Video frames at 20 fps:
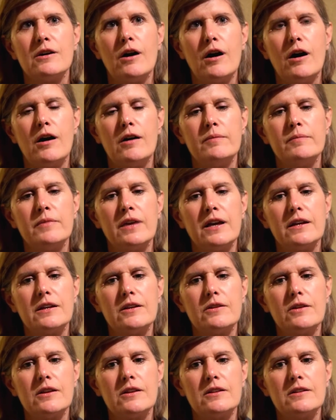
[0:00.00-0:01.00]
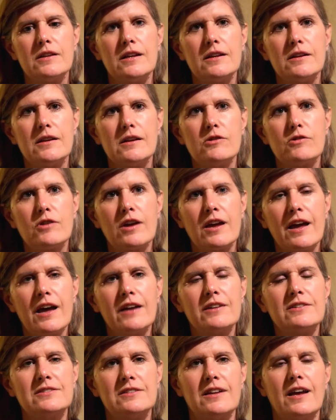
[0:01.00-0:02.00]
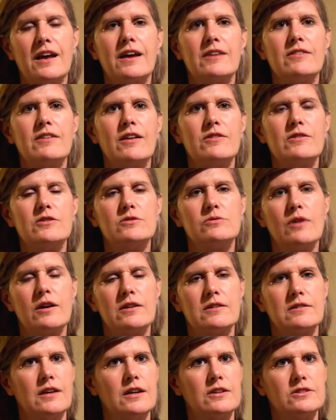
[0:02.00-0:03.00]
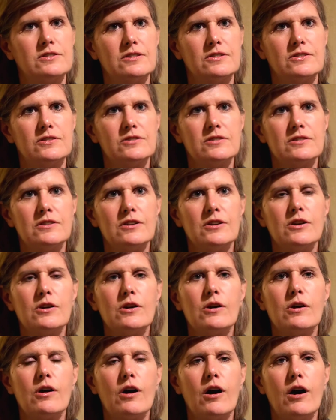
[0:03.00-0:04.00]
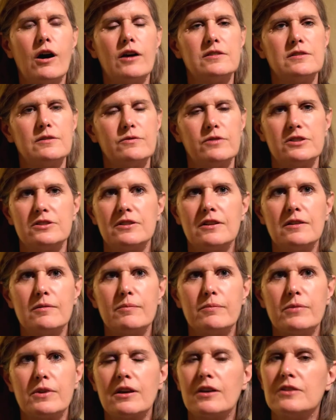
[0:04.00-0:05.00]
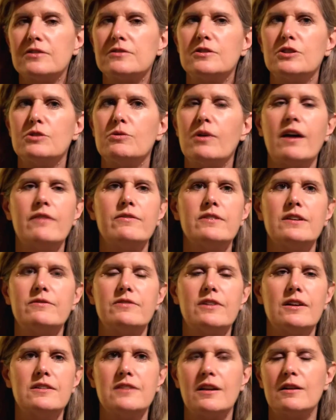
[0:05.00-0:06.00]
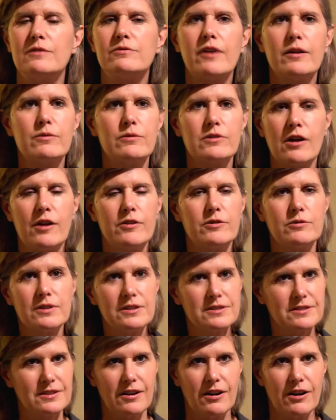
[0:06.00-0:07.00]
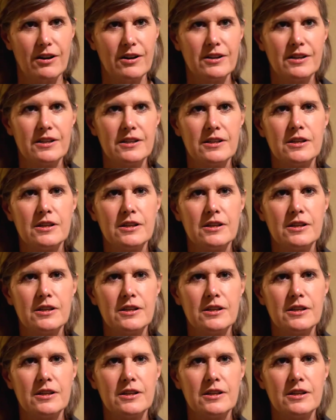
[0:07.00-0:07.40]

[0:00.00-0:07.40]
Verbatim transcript: Um, it, it, you can't say that these regulations are sufficient because you haven't even identified what all the risks are.